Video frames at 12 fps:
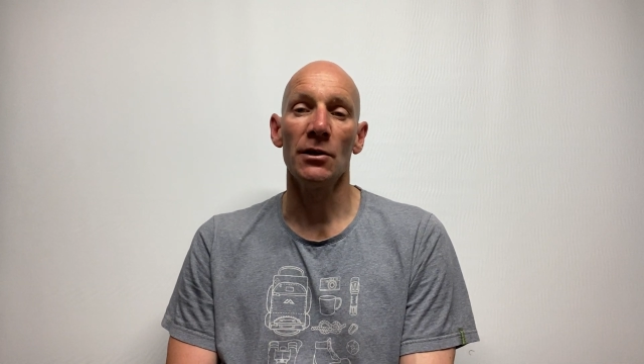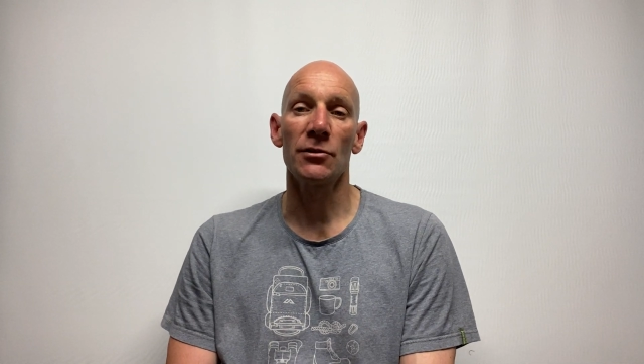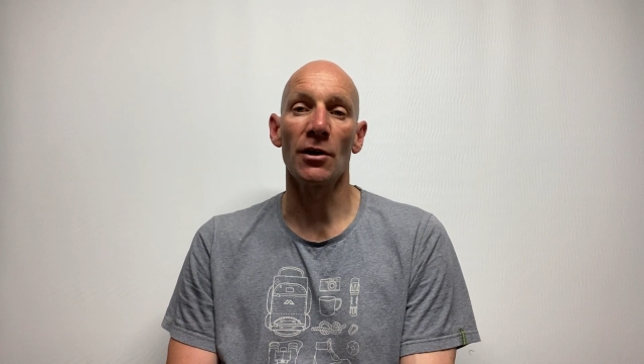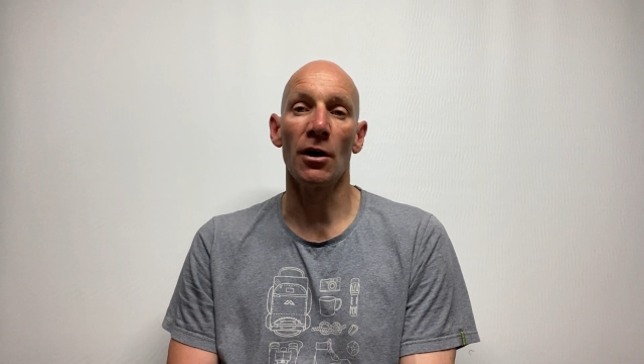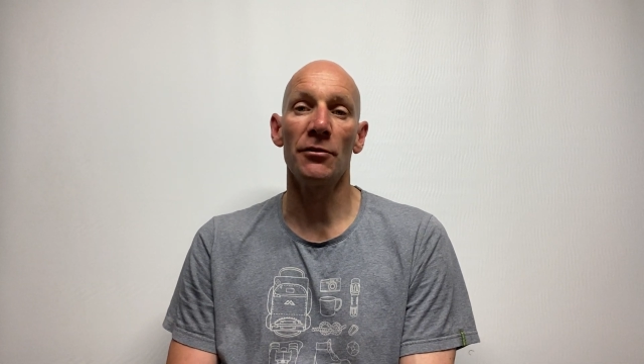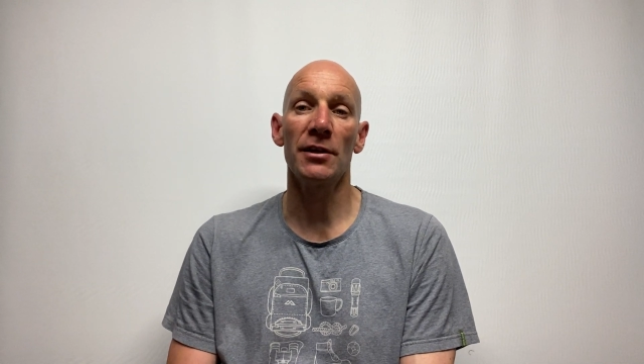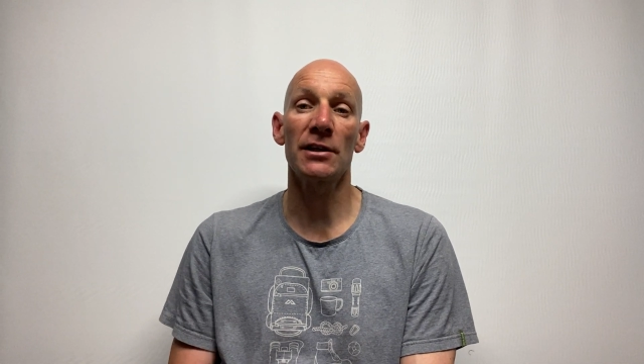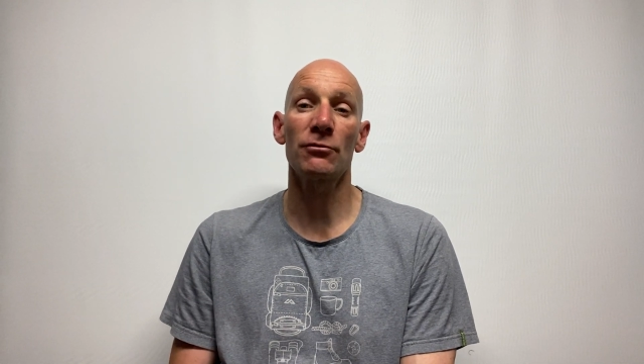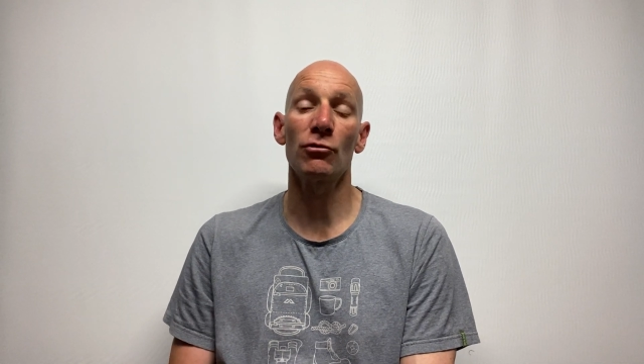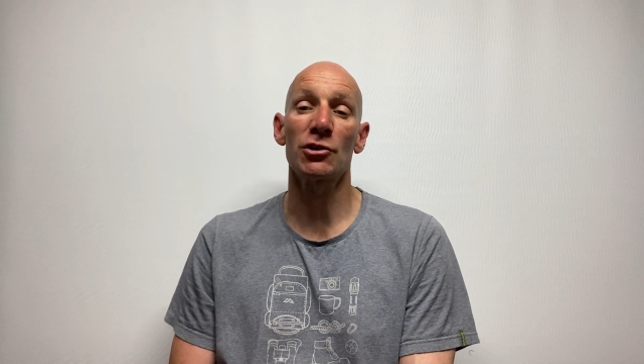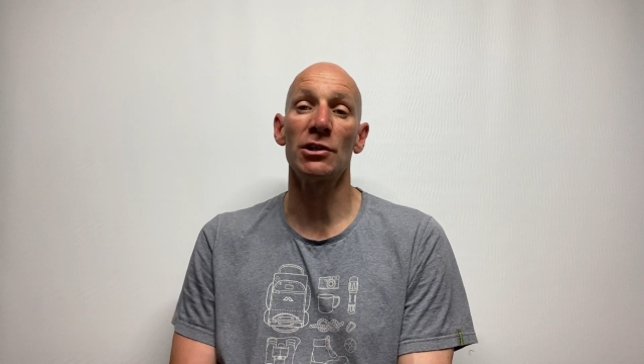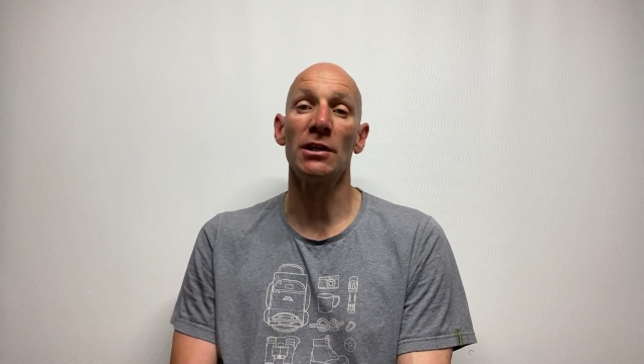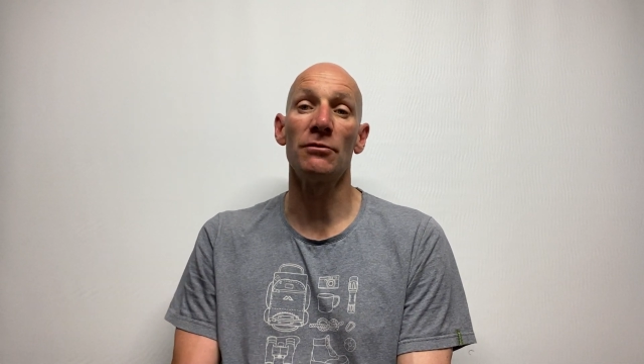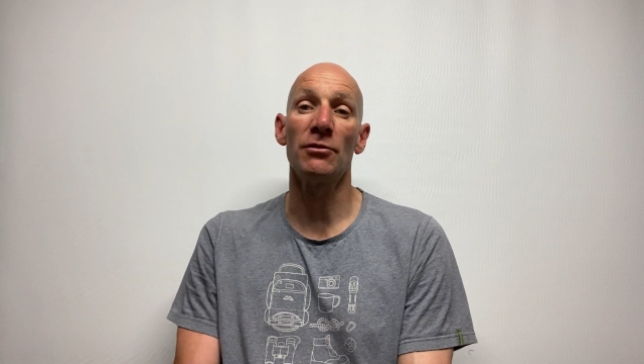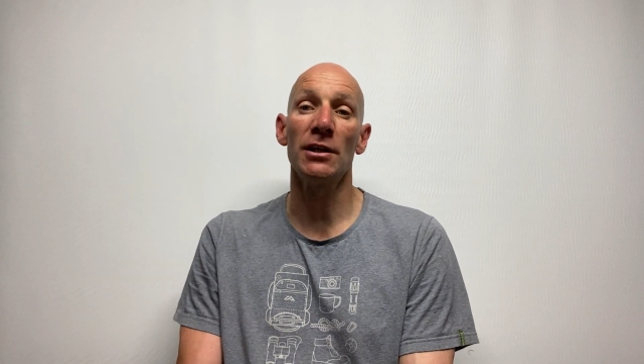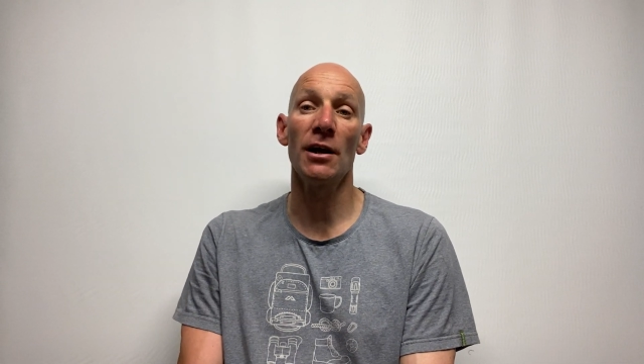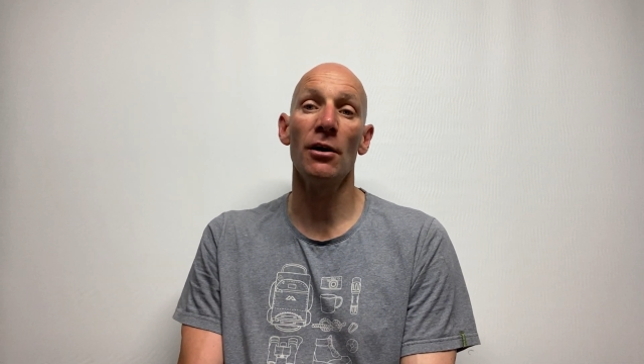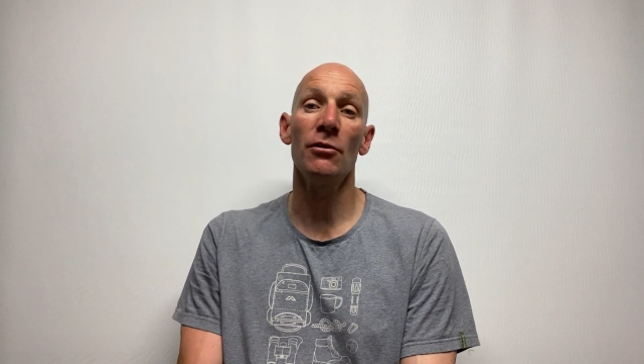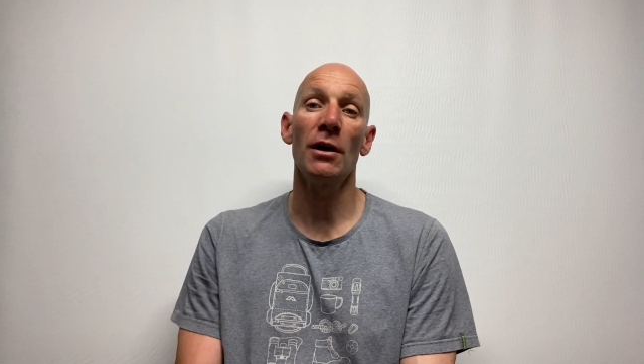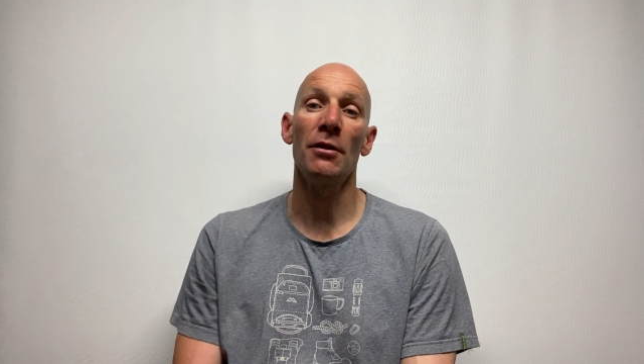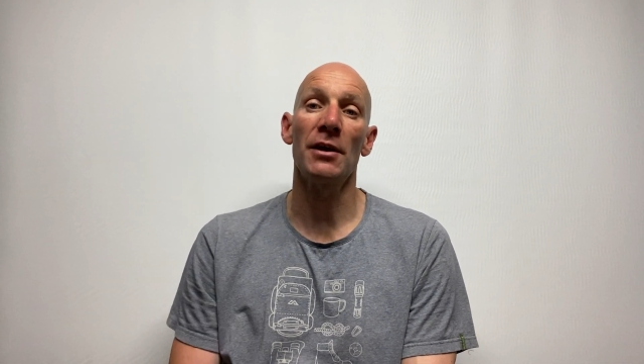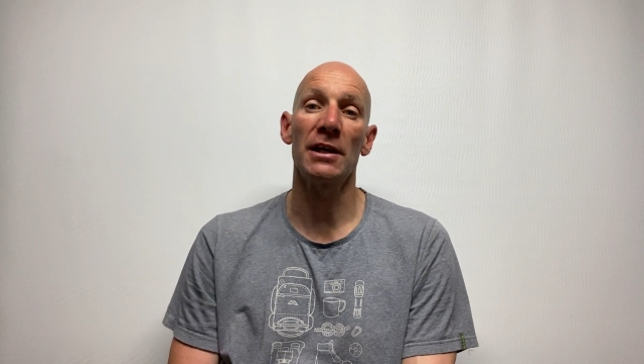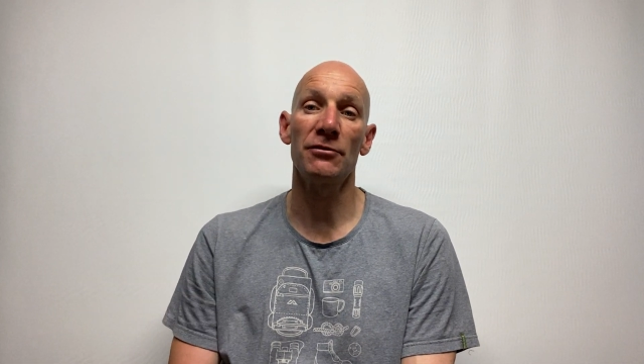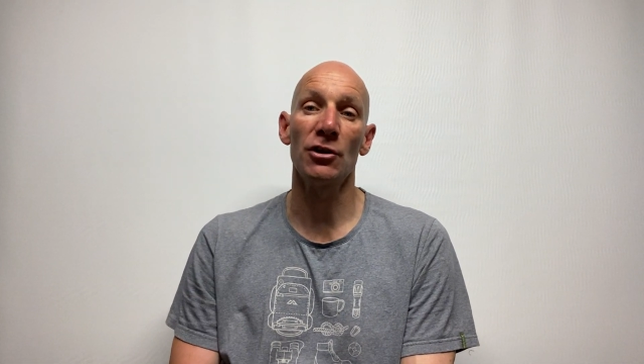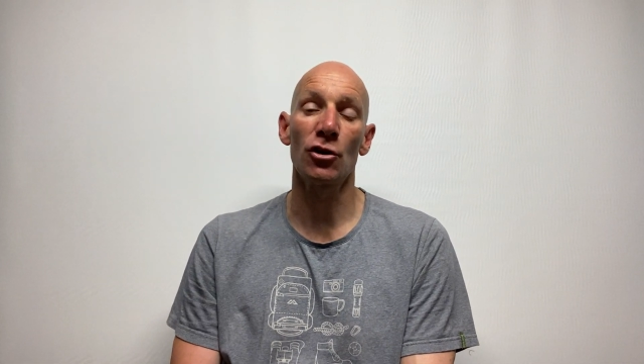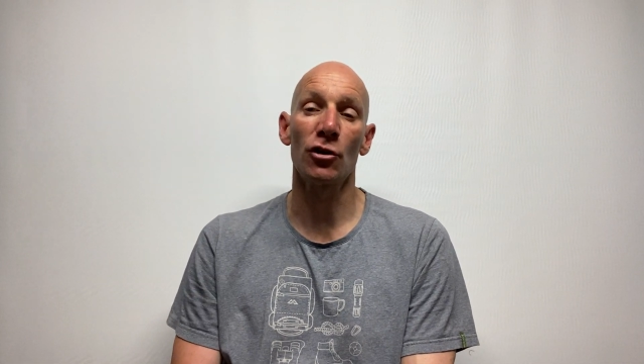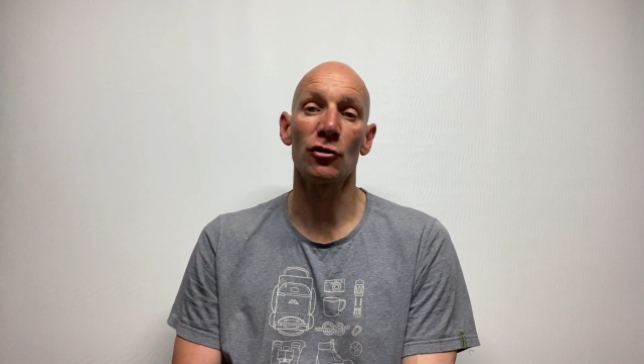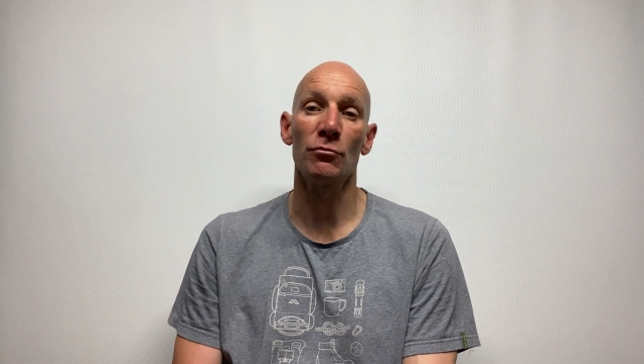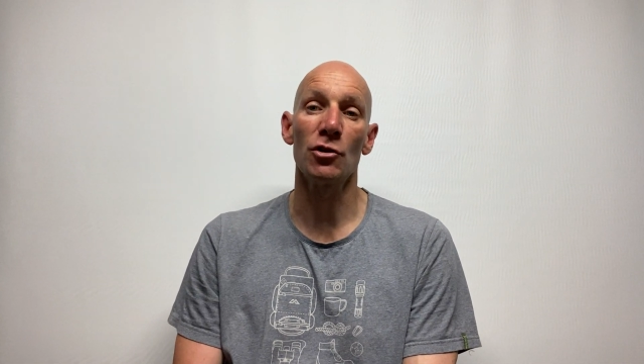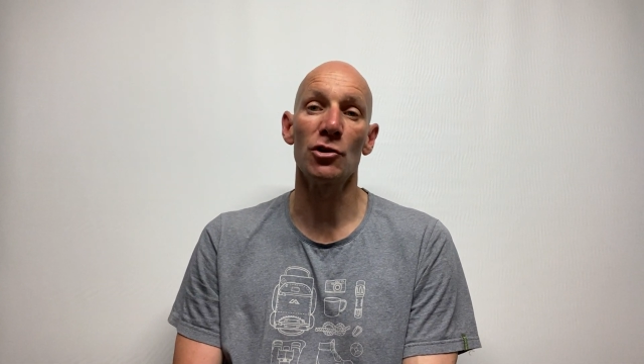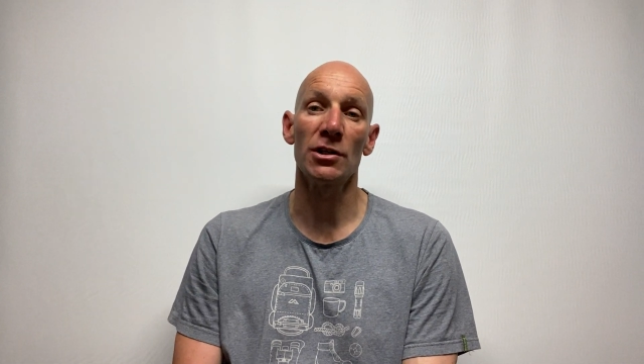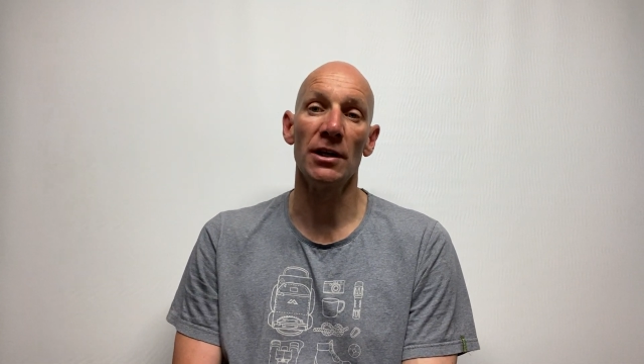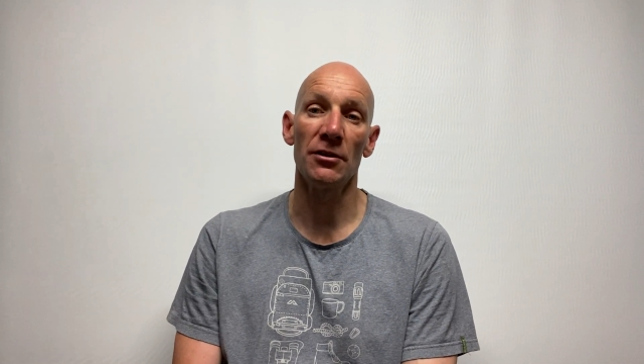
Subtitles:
So thanks for watching this video. Thanks for your contribution,